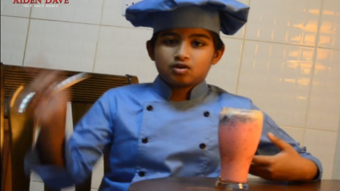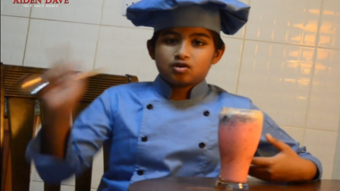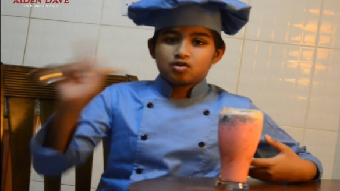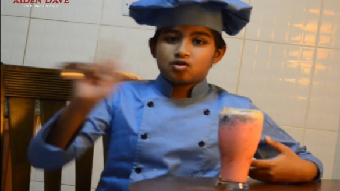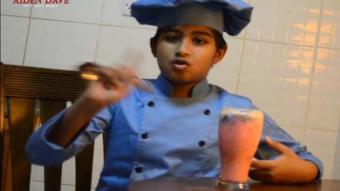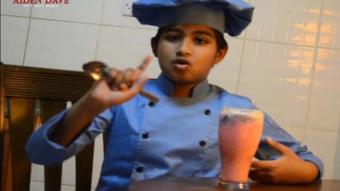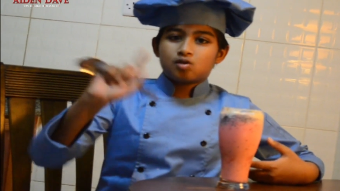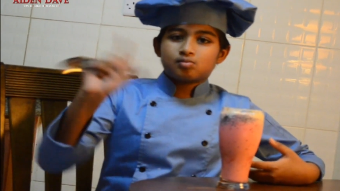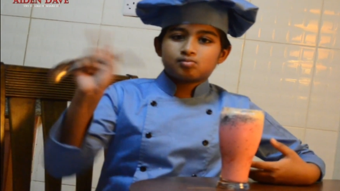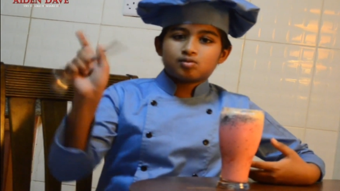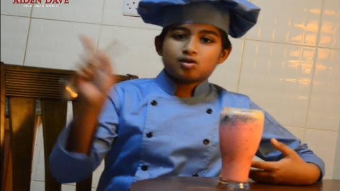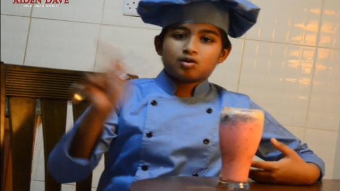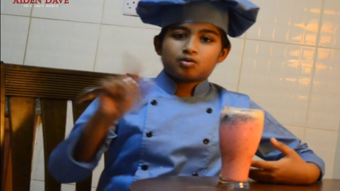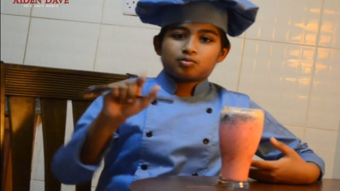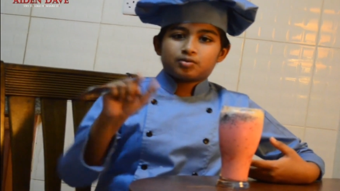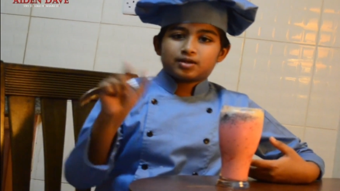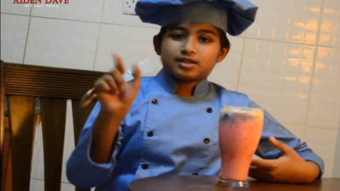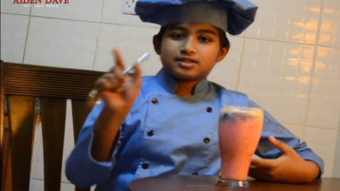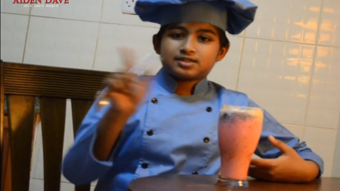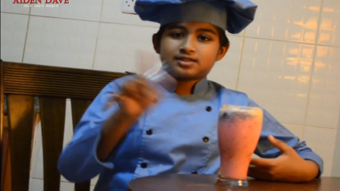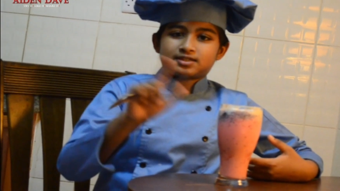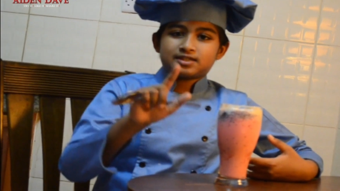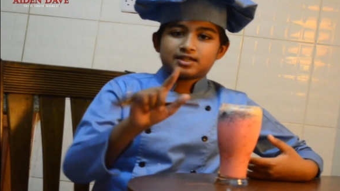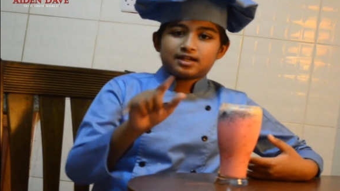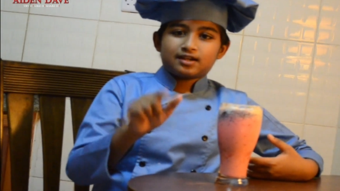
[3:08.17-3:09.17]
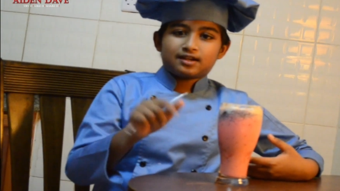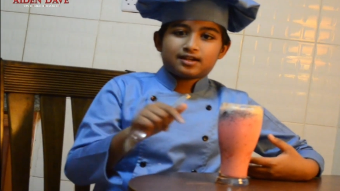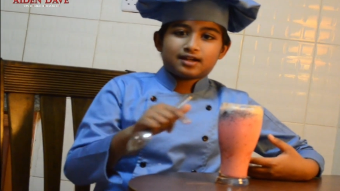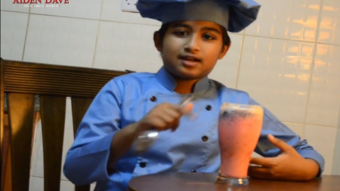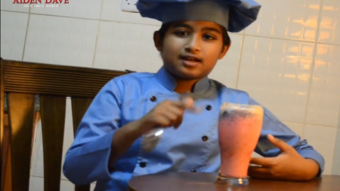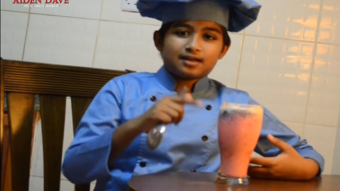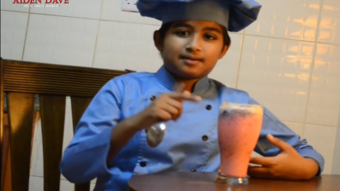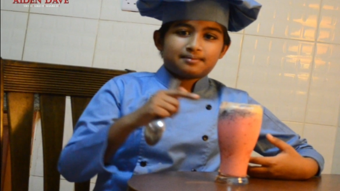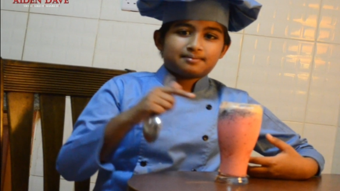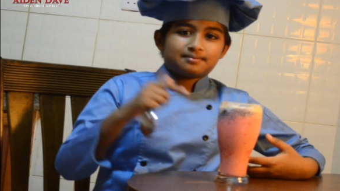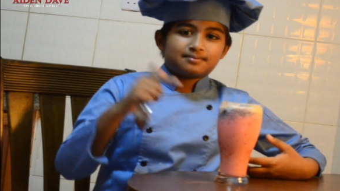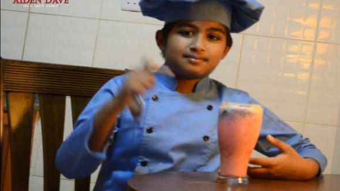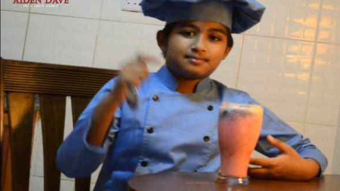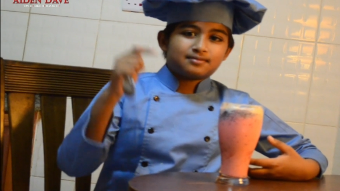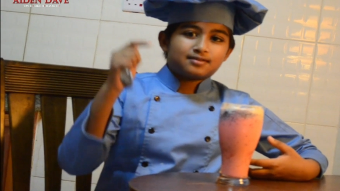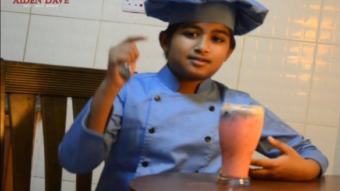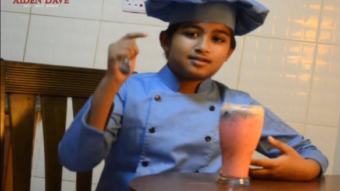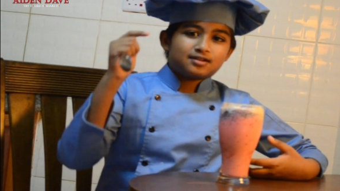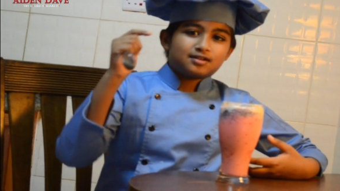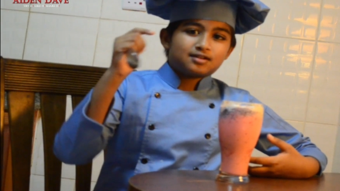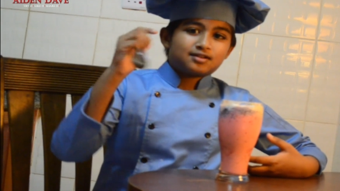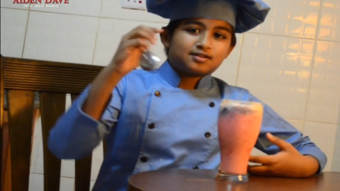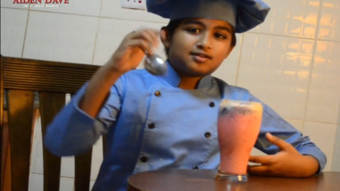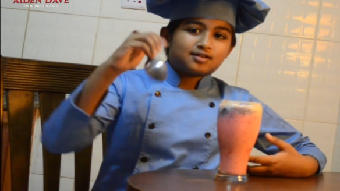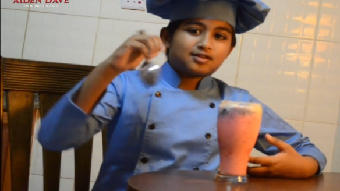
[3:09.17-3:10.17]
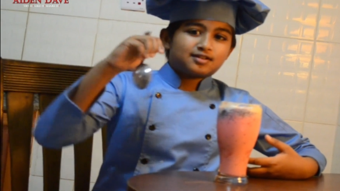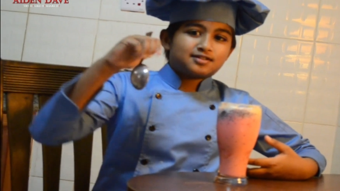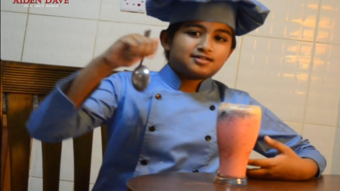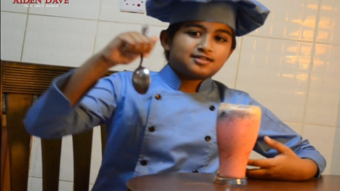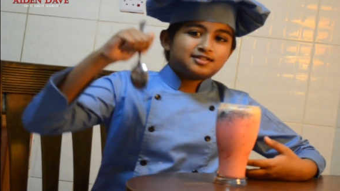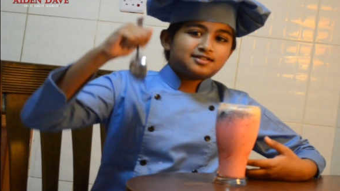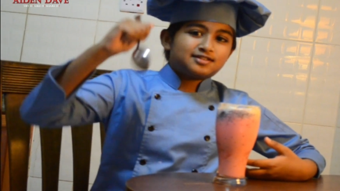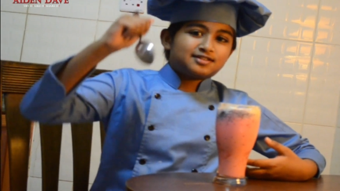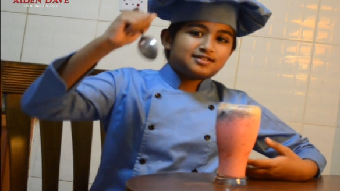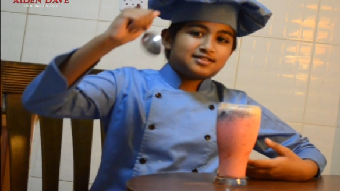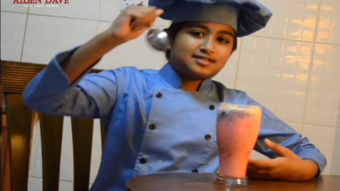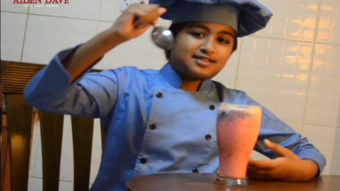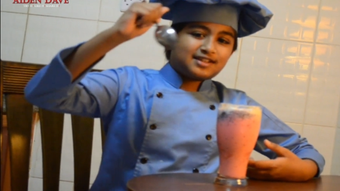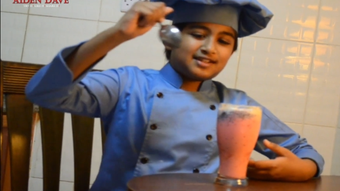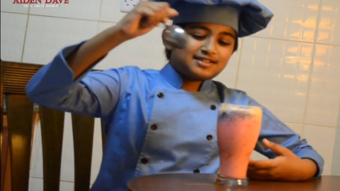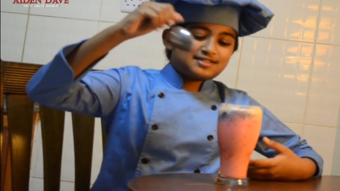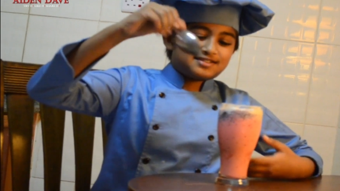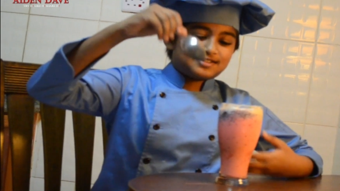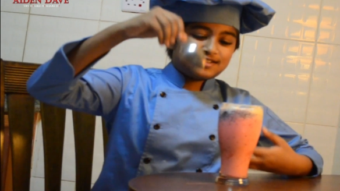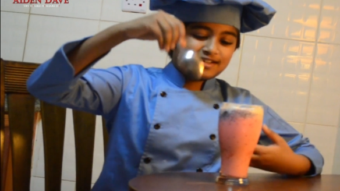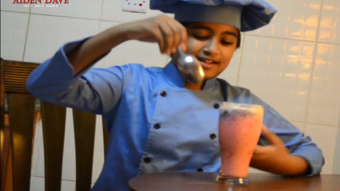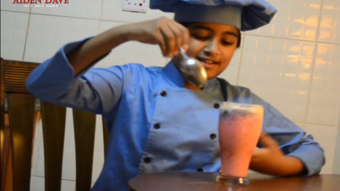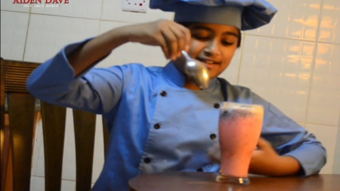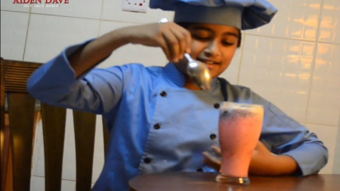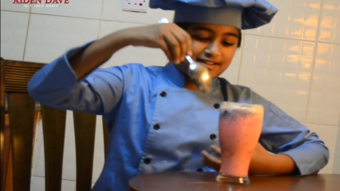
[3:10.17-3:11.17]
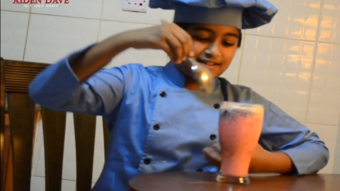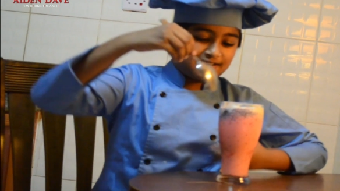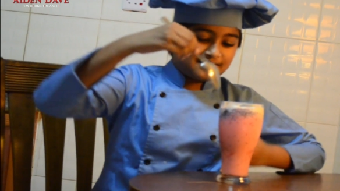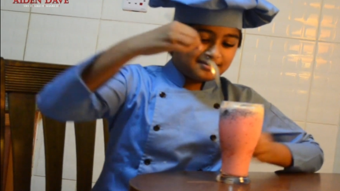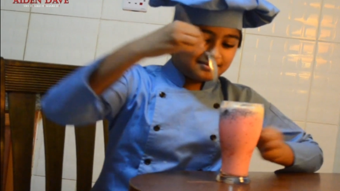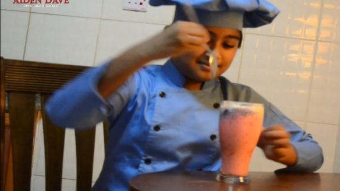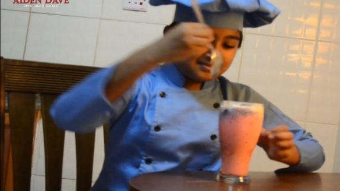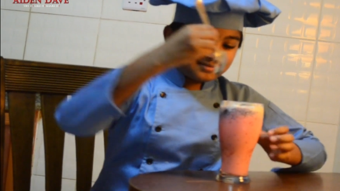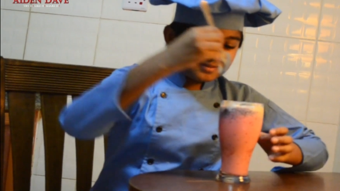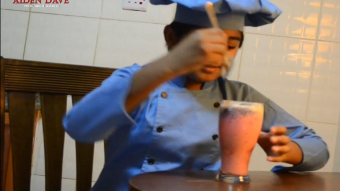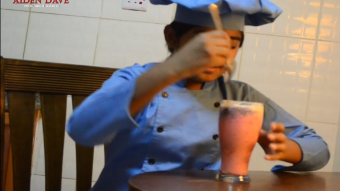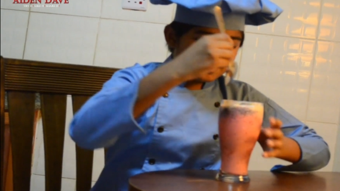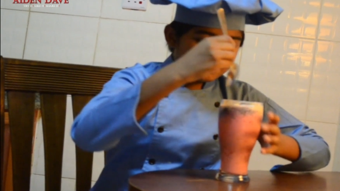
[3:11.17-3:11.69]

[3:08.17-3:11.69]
No more wasting time because it's tasting time.